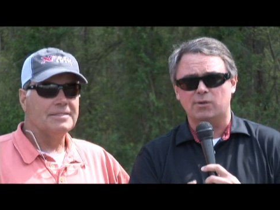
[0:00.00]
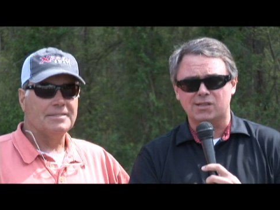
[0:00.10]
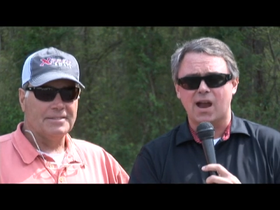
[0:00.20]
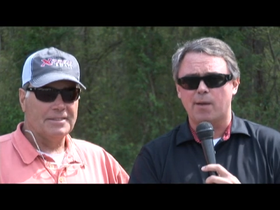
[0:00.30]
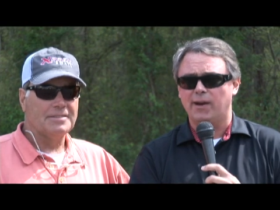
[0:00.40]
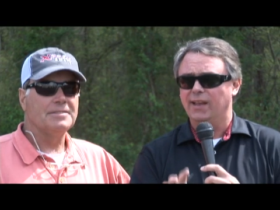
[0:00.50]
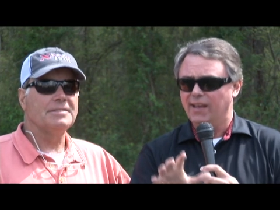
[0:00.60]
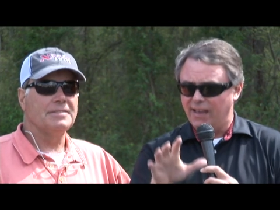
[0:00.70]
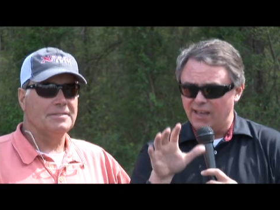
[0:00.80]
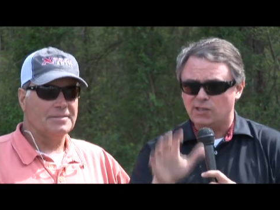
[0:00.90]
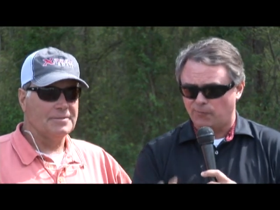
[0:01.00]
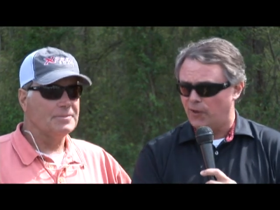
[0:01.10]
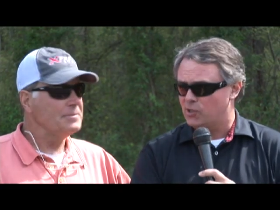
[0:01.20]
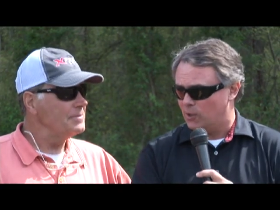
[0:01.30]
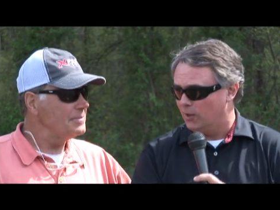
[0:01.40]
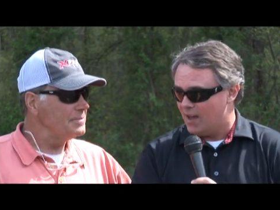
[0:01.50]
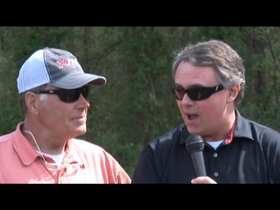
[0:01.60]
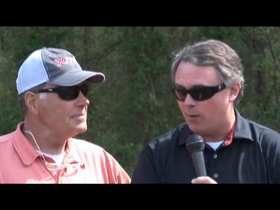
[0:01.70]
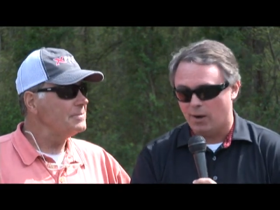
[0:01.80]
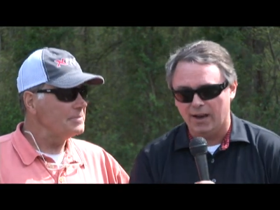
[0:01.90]
Speaker 1: of retirement. He's fishing a
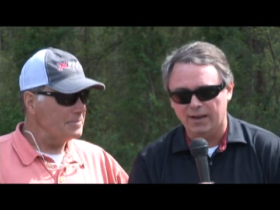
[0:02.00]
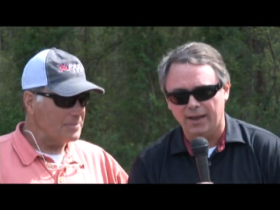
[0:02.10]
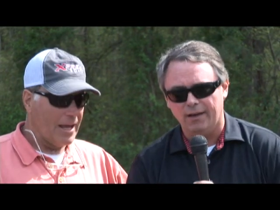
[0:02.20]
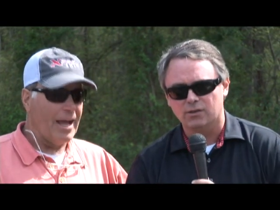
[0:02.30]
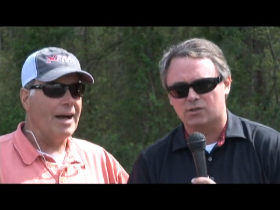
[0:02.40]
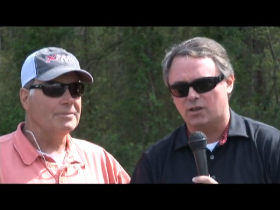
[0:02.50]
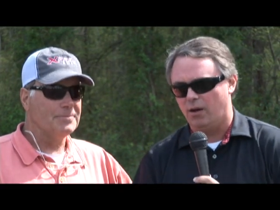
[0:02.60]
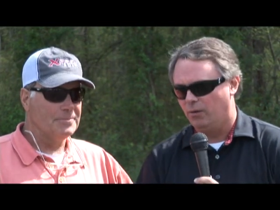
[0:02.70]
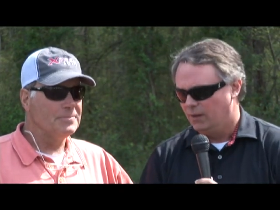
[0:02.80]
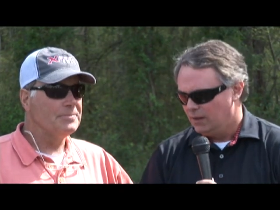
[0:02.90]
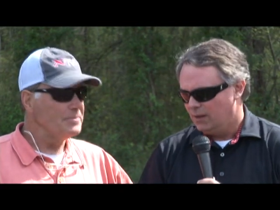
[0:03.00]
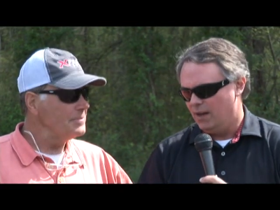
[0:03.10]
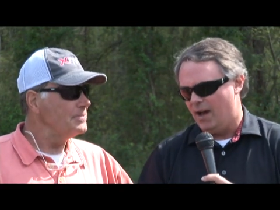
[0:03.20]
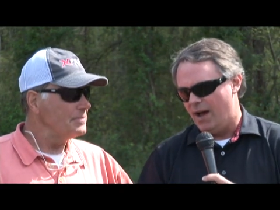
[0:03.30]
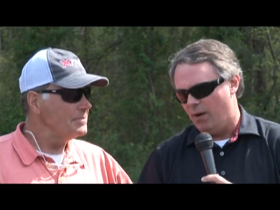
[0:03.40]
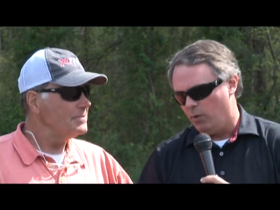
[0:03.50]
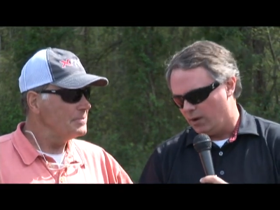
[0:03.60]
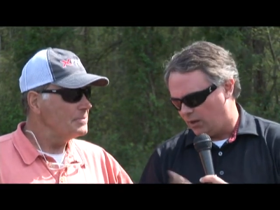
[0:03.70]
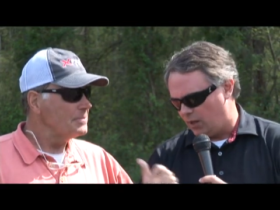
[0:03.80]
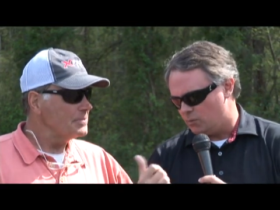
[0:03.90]
lot right now, yeah. So we're going
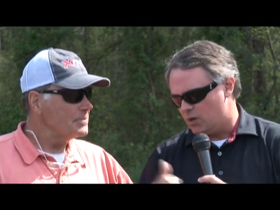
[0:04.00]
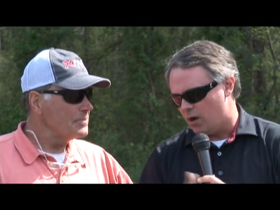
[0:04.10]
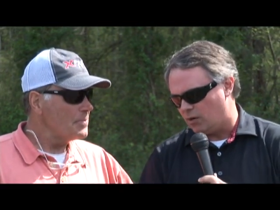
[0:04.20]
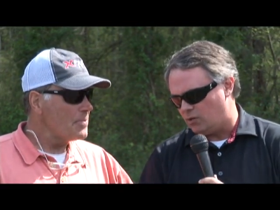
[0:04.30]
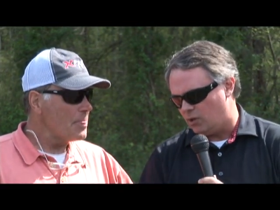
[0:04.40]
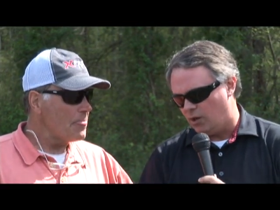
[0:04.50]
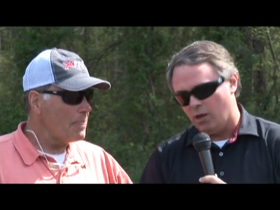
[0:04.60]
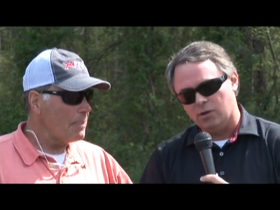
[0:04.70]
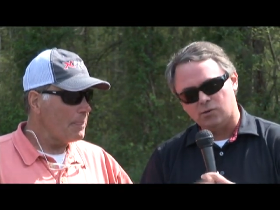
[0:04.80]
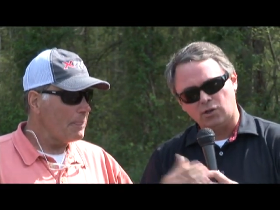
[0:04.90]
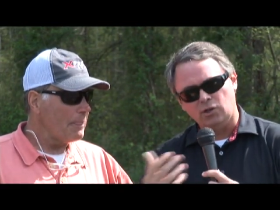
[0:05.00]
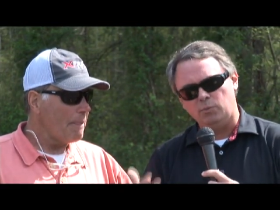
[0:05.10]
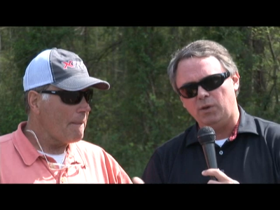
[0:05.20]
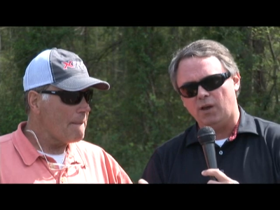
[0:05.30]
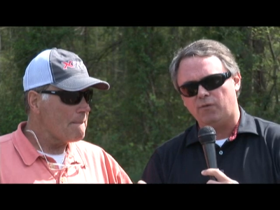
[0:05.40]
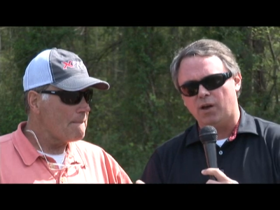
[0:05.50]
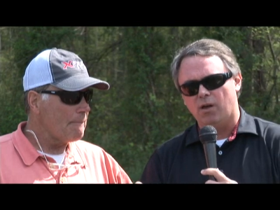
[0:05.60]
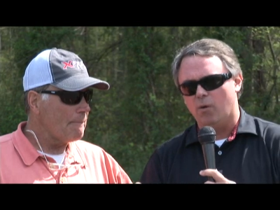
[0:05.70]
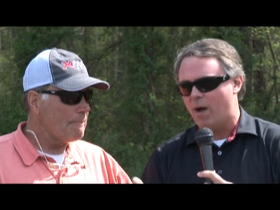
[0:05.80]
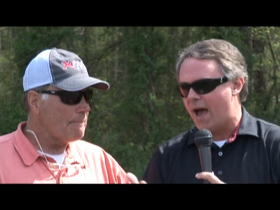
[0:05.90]
to keep talking to you. You know, there was a good BFL
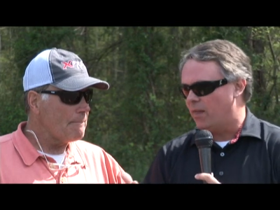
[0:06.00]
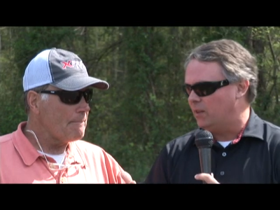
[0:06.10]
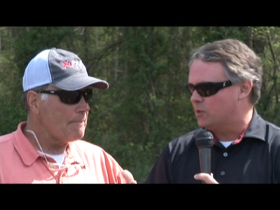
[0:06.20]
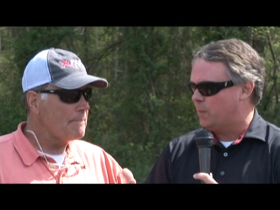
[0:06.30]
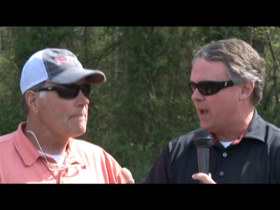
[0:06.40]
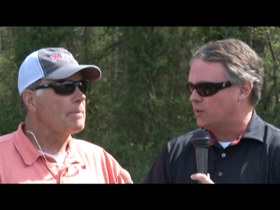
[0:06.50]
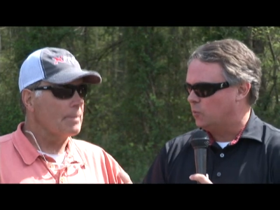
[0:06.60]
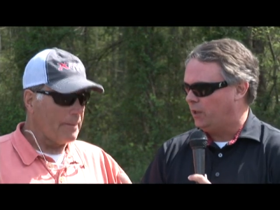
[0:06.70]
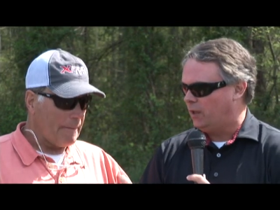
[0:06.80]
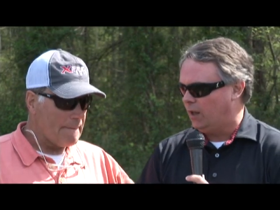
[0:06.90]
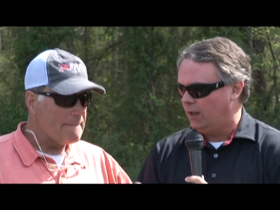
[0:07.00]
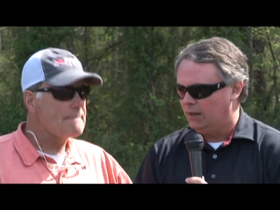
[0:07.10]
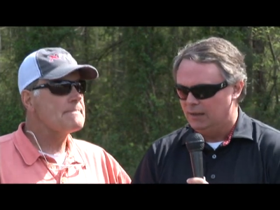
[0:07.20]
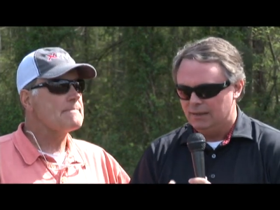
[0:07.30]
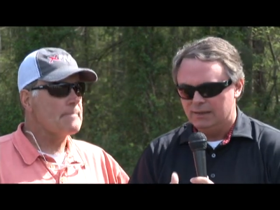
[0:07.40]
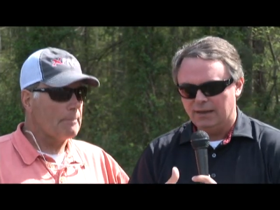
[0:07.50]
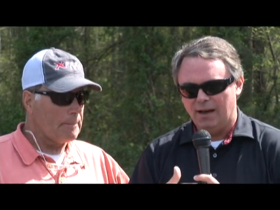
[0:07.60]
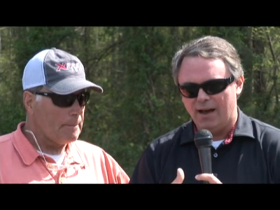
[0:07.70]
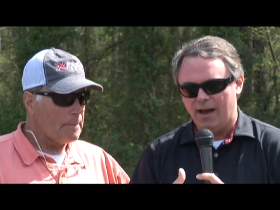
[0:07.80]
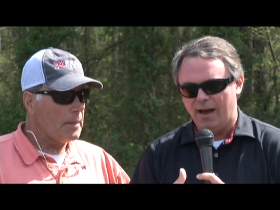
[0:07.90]
on Wiley this past weekend.
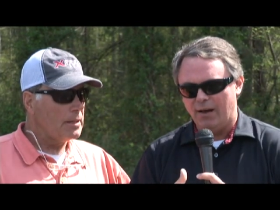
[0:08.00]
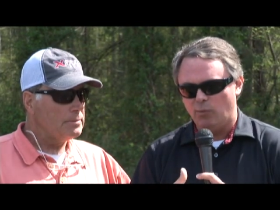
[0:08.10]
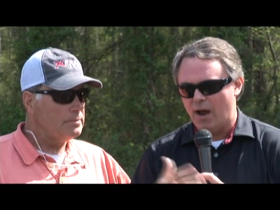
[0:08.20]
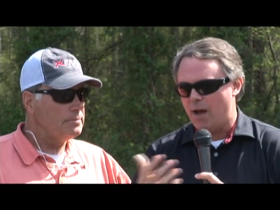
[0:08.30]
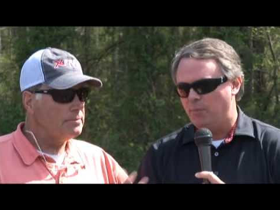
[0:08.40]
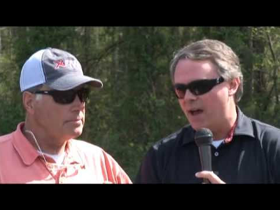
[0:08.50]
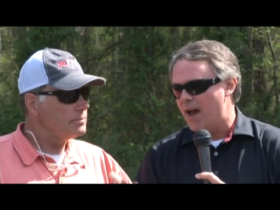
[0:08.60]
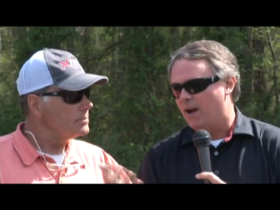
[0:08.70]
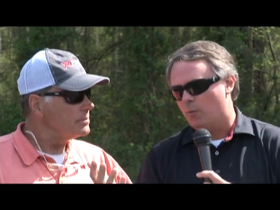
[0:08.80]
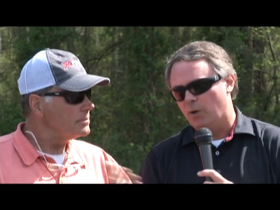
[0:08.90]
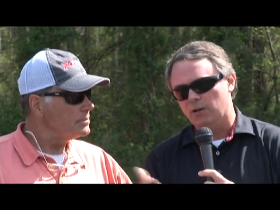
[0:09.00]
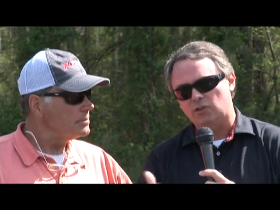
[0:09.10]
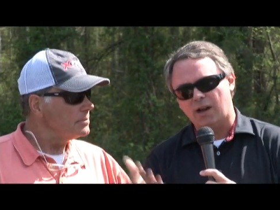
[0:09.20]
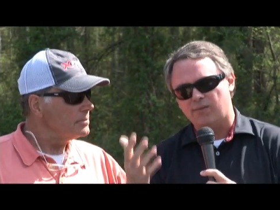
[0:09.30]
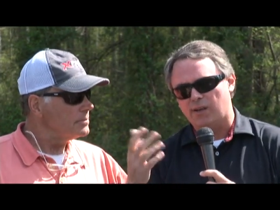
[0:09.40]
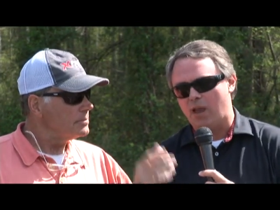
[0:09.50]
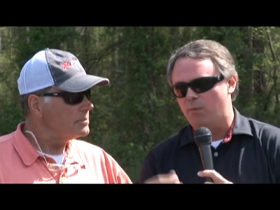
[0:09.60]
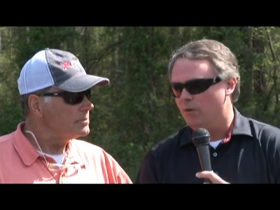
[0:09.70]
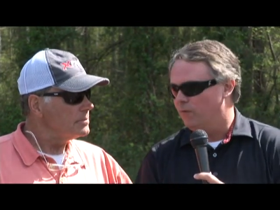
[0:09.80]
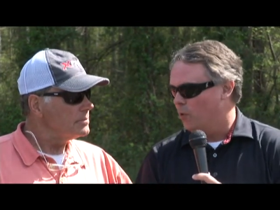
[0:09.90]
Rob Dye, our pro staffer, came
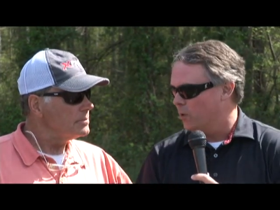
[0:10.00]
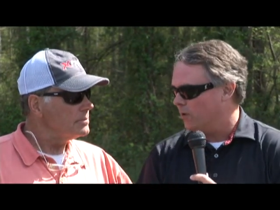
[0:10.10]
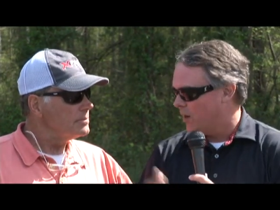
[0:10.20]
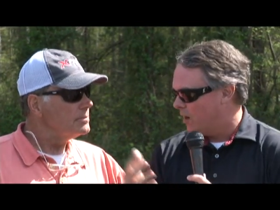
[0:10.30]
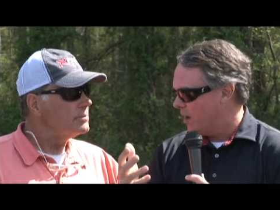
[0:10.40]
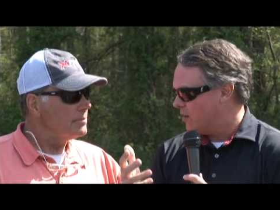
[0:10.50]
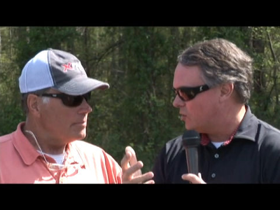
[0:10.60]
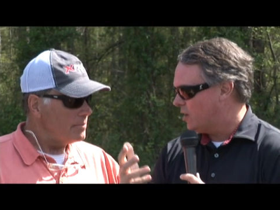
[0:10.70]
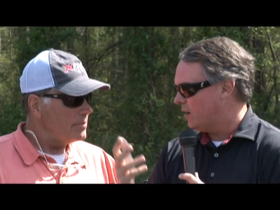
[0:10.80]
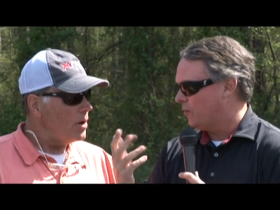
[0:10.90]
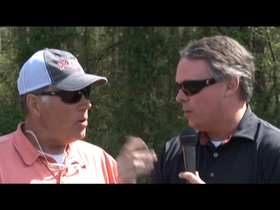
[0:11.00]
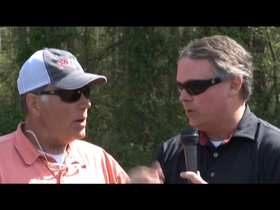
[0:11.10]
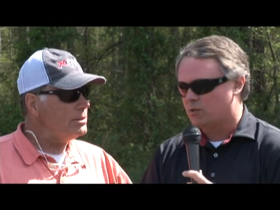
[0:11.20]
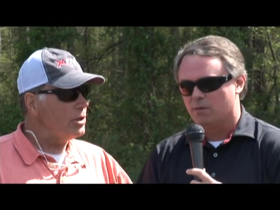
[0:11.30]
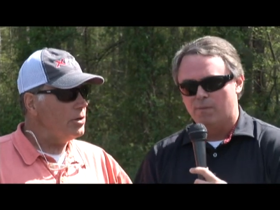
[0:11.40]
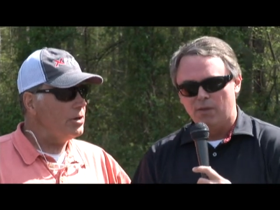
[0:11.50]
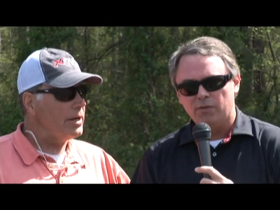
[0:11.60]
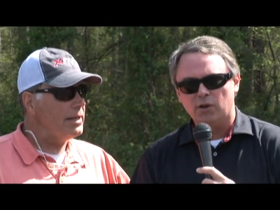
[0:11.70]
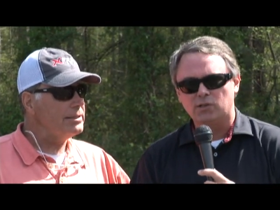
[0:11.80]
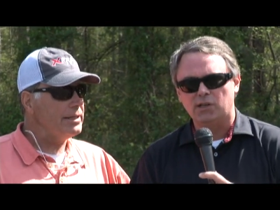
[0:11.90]
in fourth, cut a nice check for almost
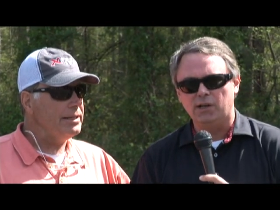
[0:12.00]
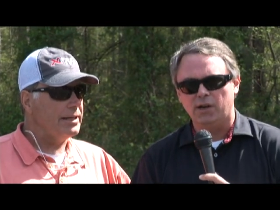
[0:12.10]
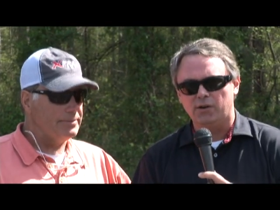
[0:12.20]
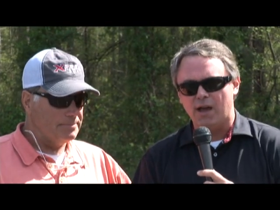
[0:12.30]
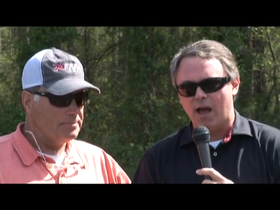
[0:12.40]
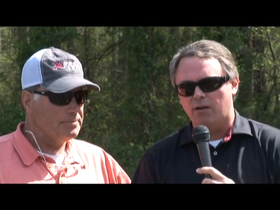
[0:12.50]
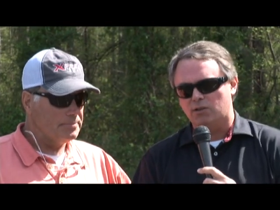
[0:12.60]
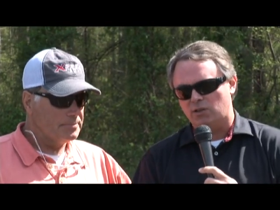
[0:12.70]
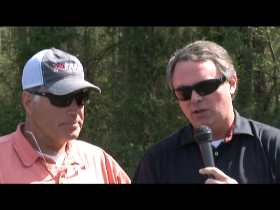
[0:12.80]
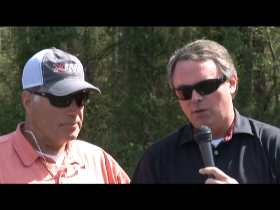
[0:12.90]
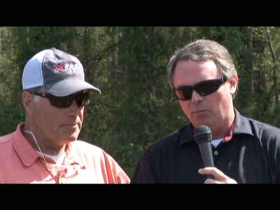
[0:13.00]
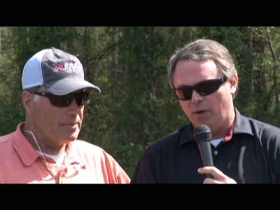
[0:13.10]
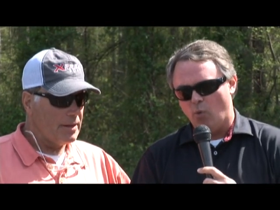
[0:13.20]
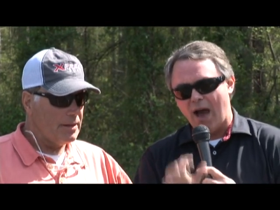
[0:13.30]
$1,300, but